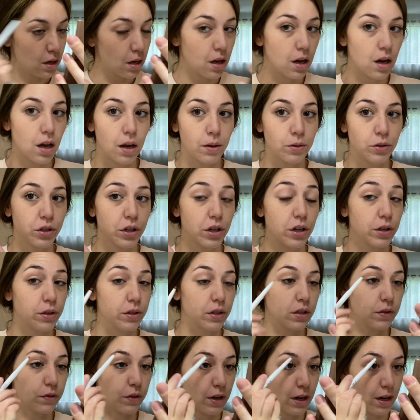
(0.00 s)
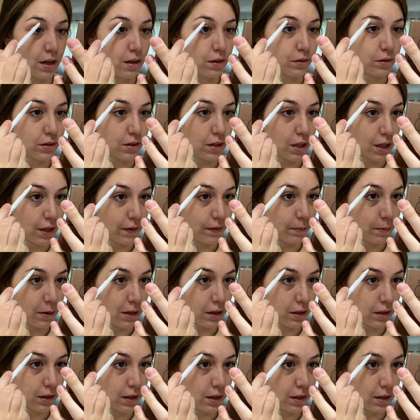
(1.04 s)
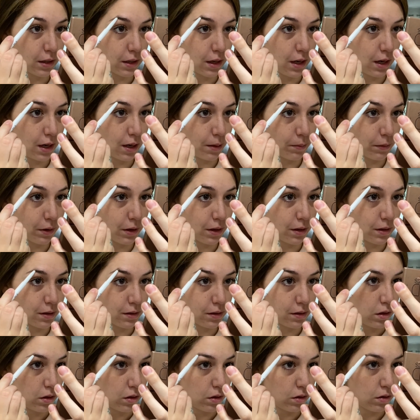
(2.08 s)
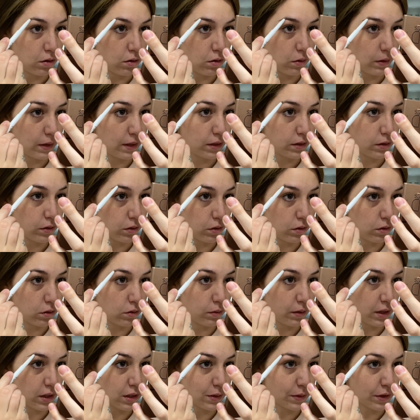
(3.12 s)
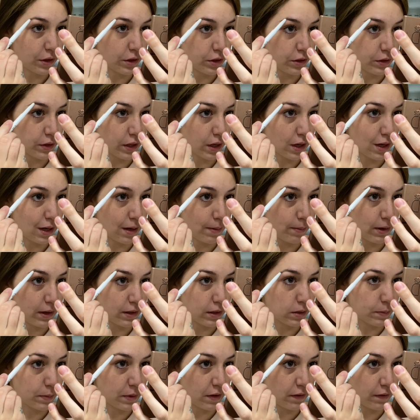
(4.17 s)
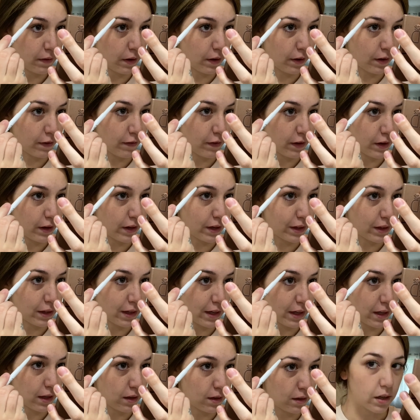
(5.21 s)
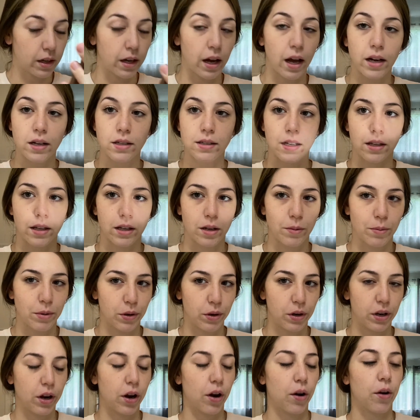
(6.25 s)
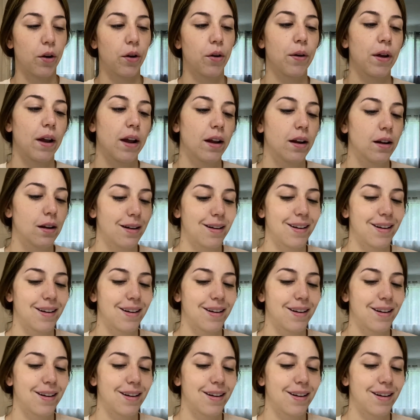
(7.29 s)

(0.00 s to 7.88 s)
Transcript: I'm just gonna use this for now. Sorry if I'm not looking at the camera always, always when you're doing your eyebrows, be very, very light. Kind of sound like a good girl, right?